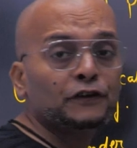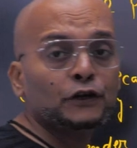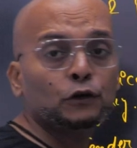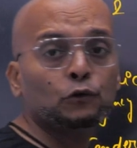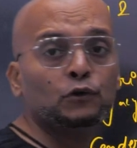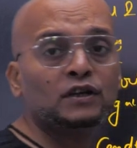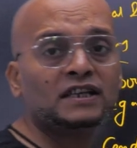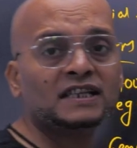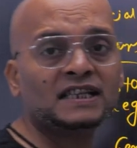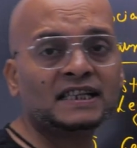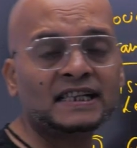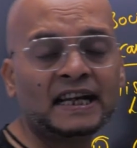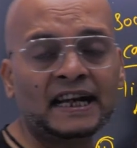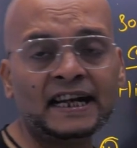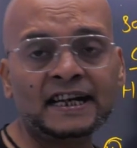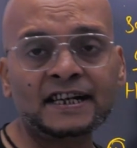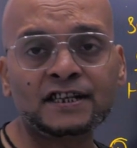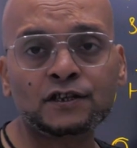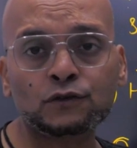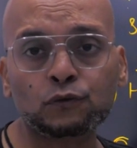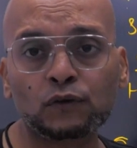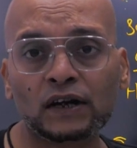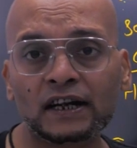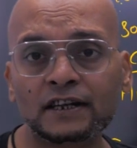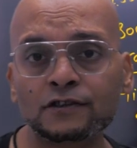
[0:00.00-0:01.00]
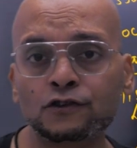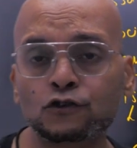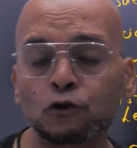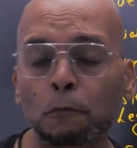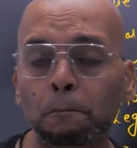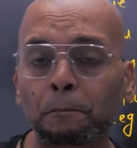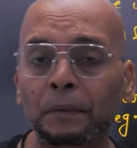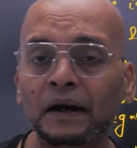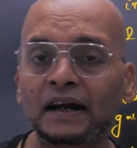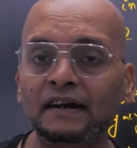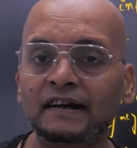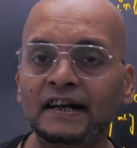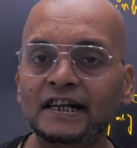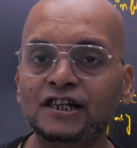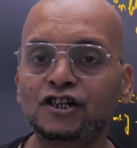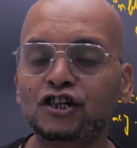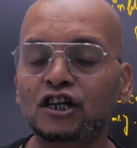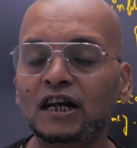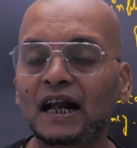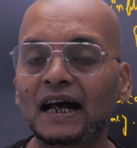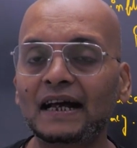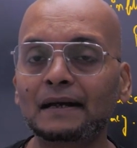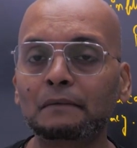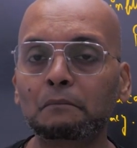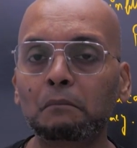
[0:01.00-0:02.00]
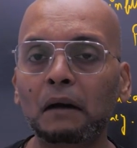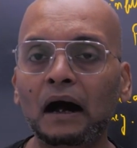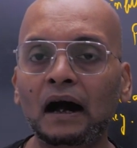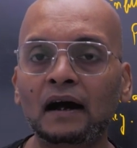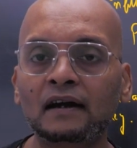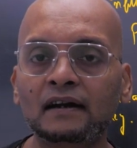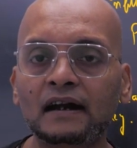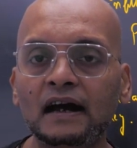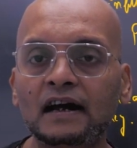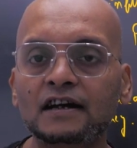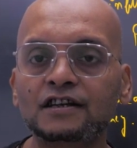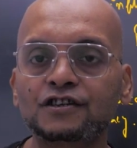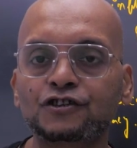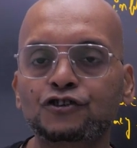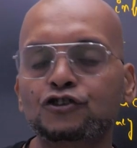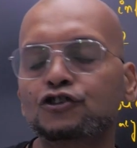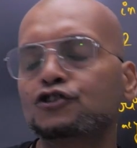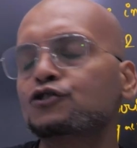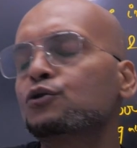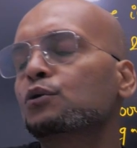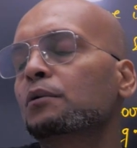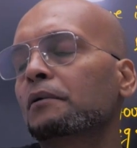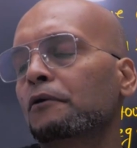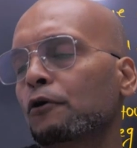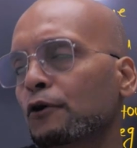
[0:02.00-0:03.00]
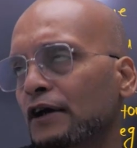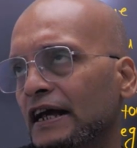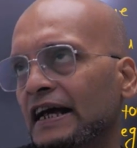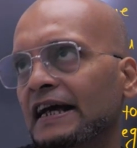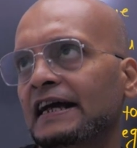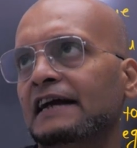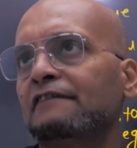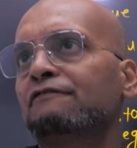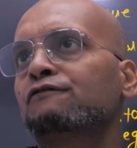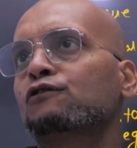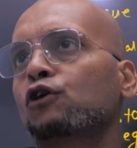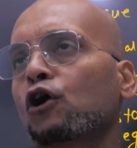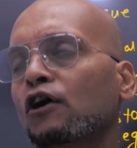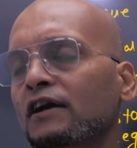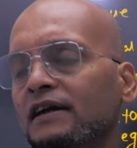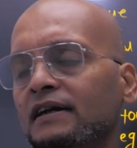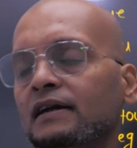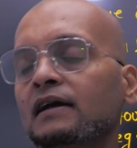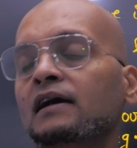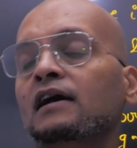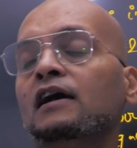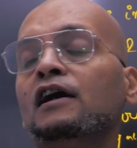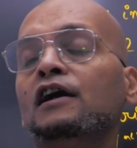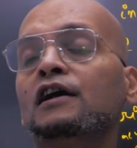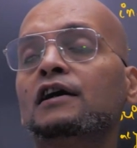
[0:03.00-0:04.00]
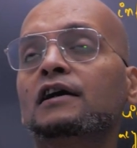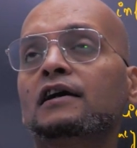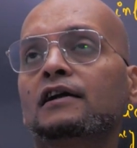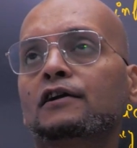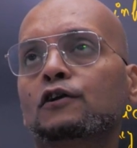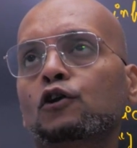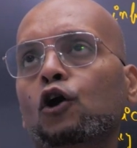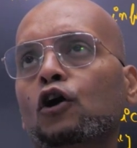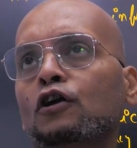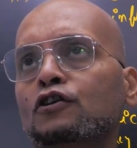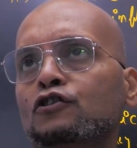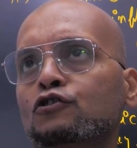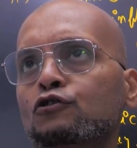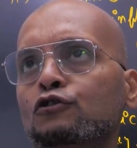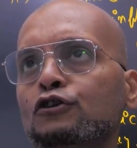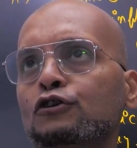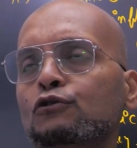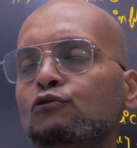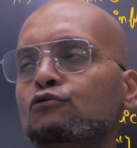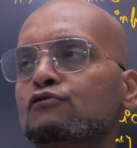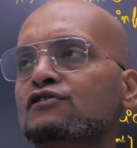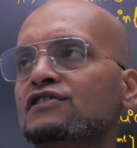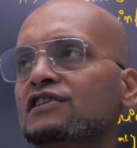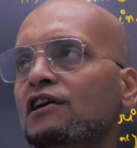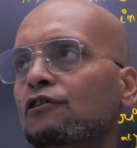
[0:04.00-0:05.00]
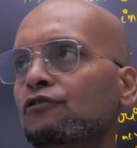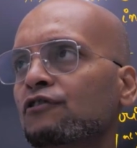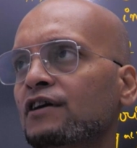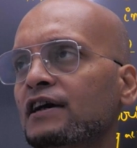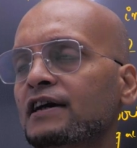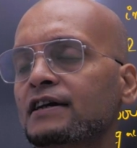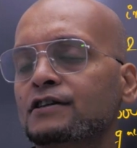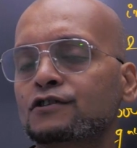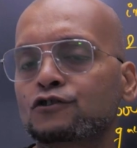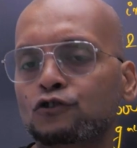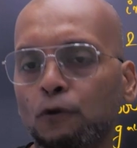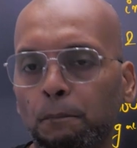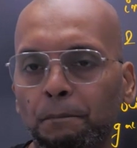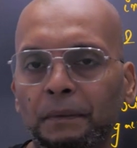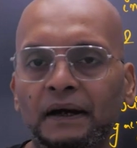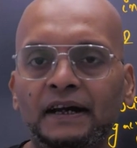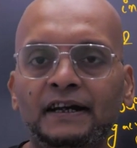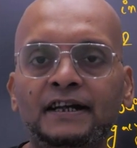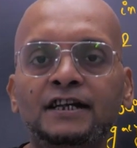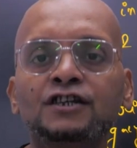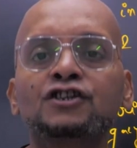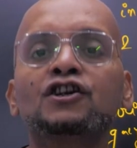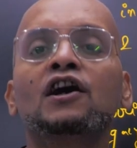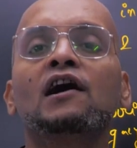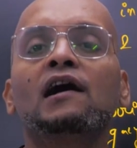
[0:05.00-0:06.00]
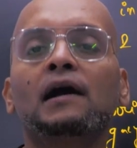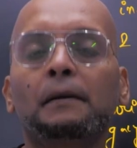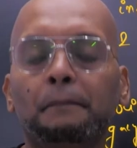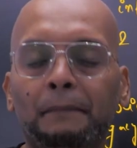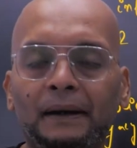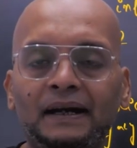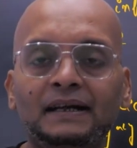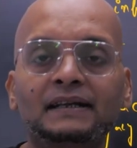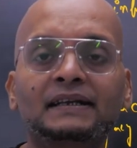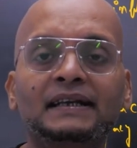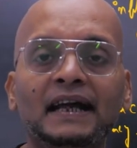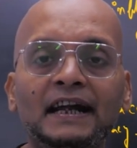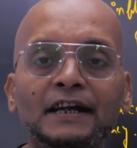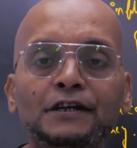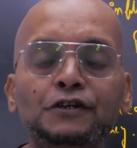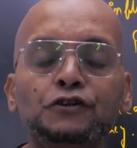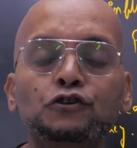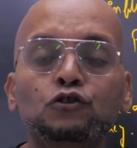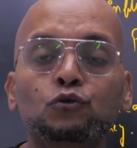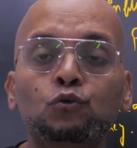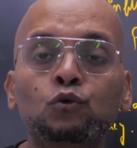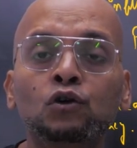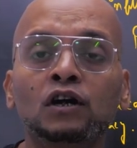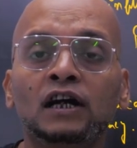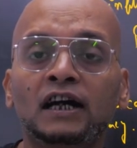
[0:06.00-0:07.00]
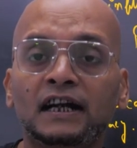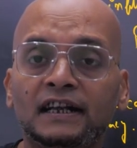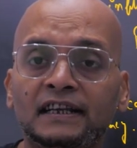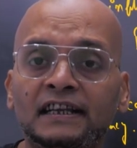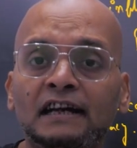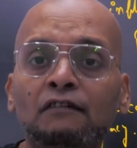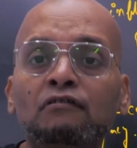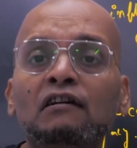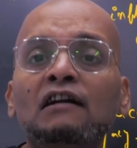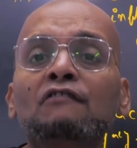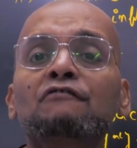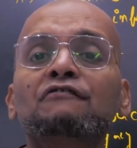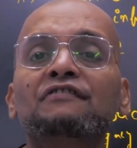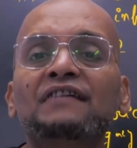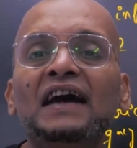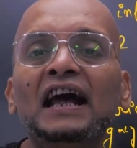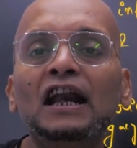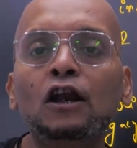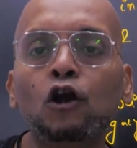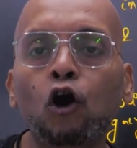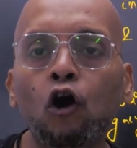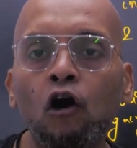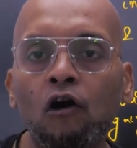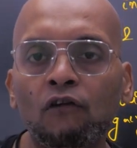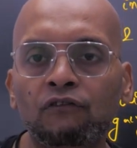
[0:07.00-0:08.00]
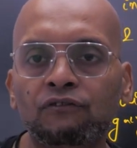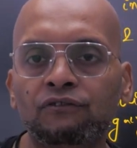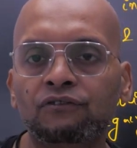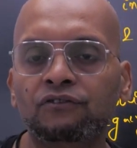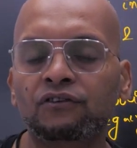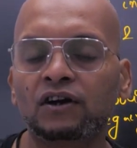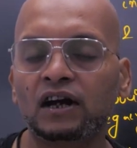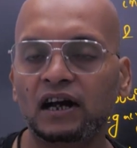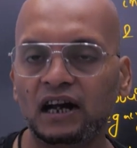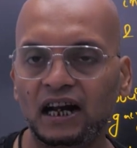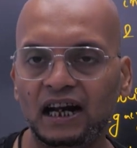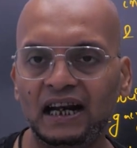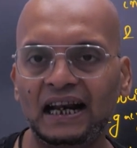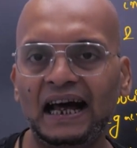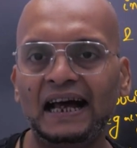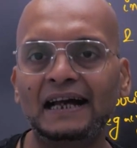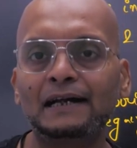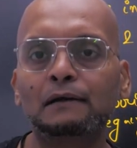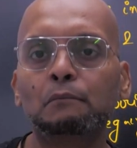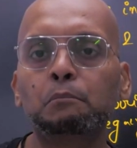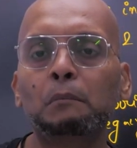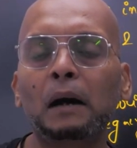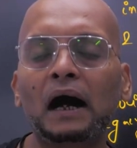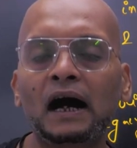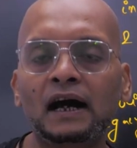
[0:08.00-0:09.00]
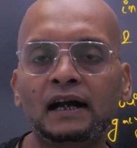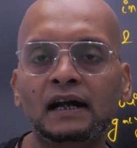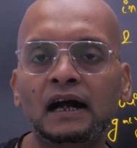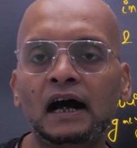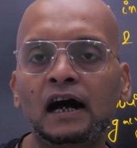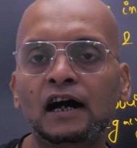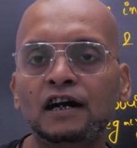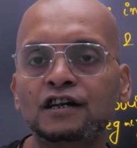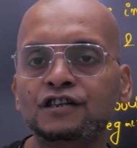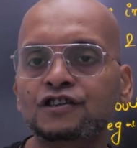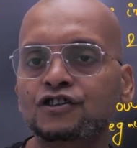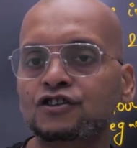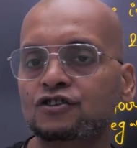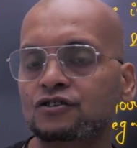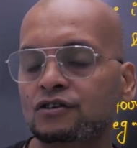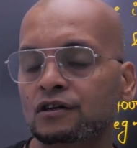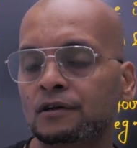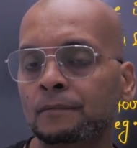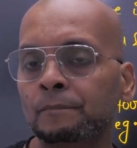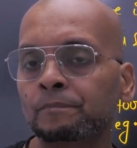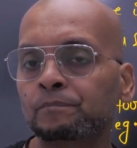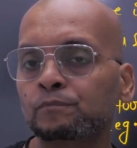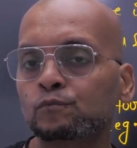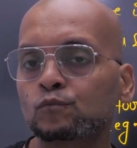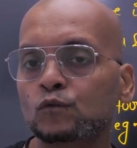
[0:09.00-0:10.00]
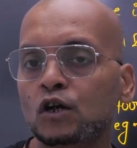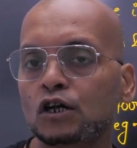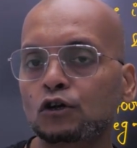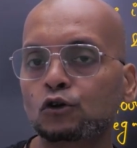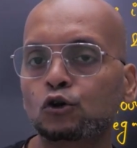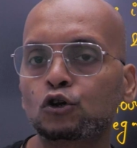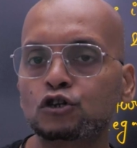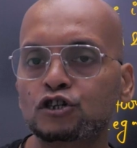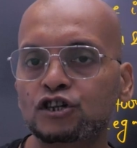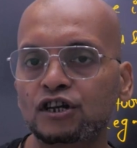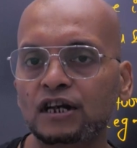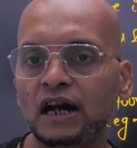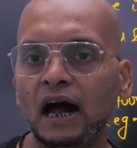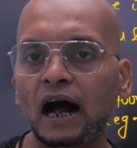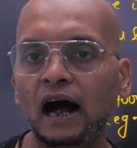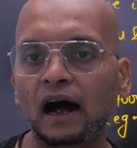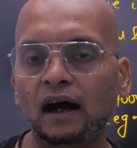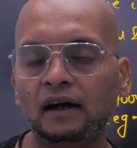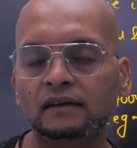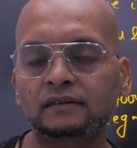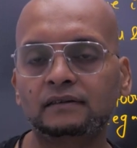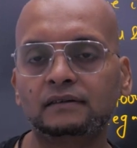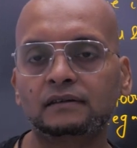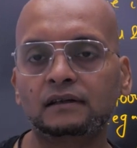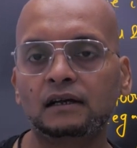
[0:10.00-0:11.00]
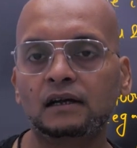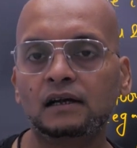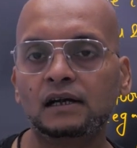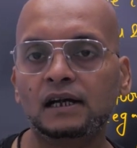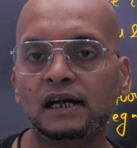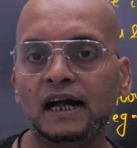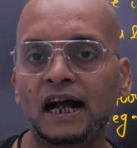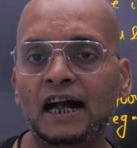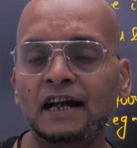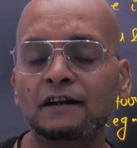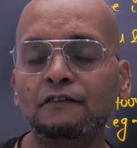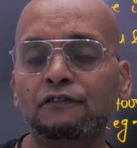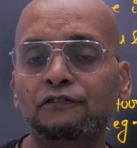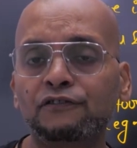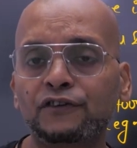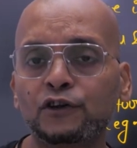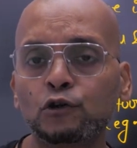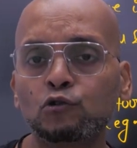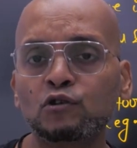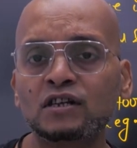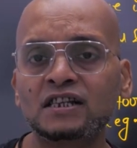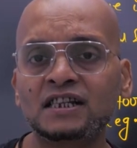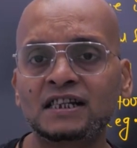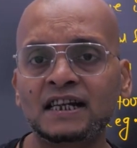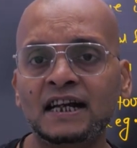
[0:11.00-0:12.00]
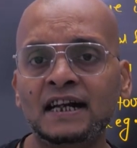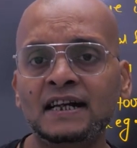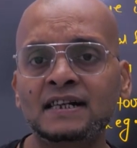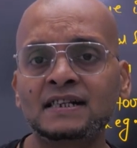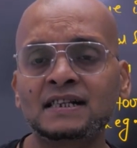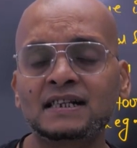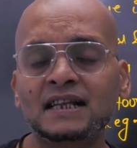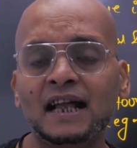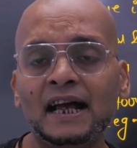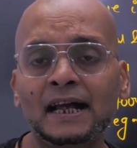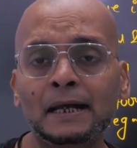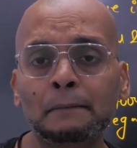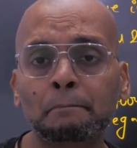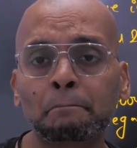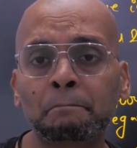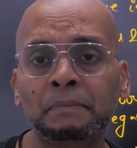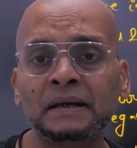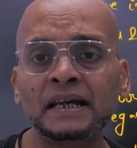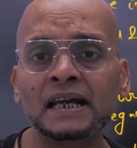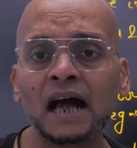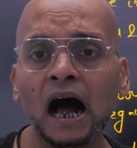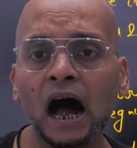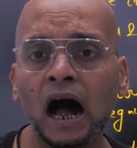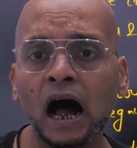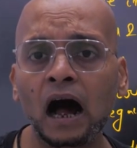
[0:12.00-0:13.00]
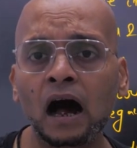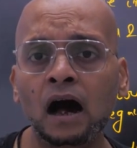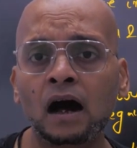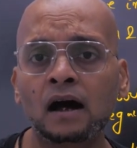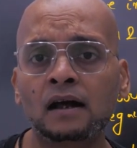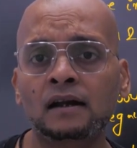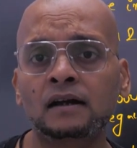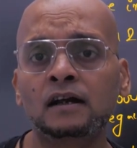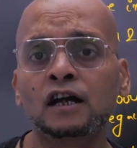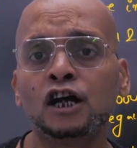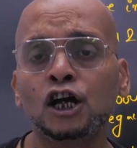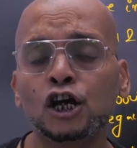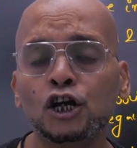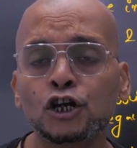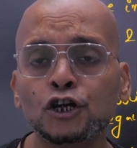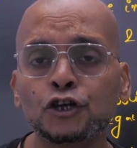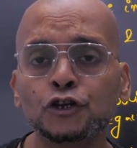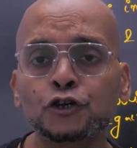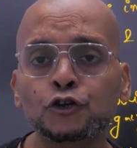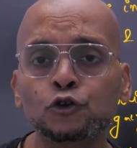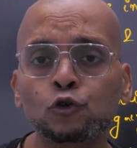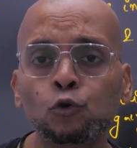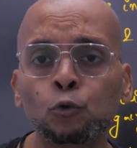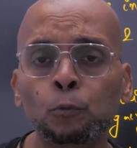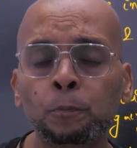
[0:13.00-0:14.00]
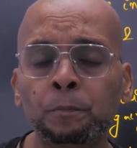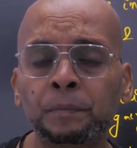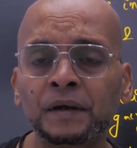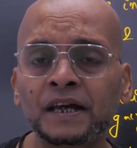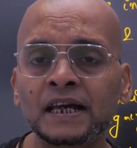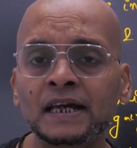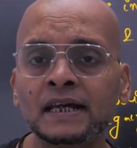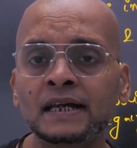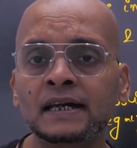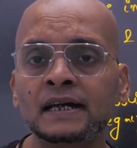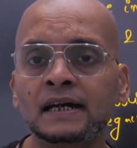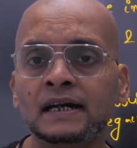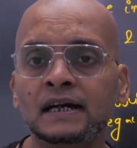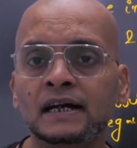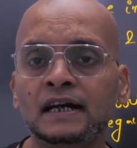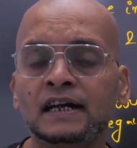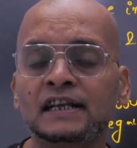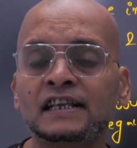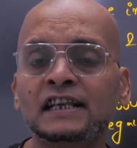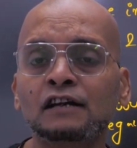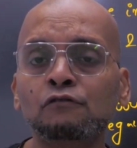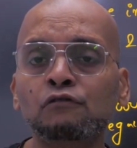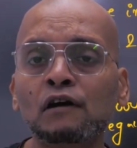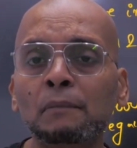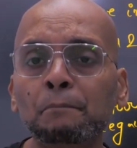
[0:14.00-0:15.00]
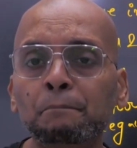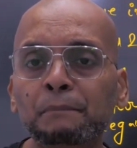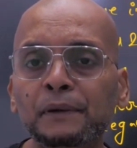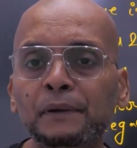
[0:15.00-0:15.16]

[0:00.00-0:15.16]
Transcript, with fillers: Few states were super rich, like Maharashtra. Okay, if not not to use the word super rich, but then too, they were well off, like Maharashtra, Gujarat, and few states like Bihar, UP, they were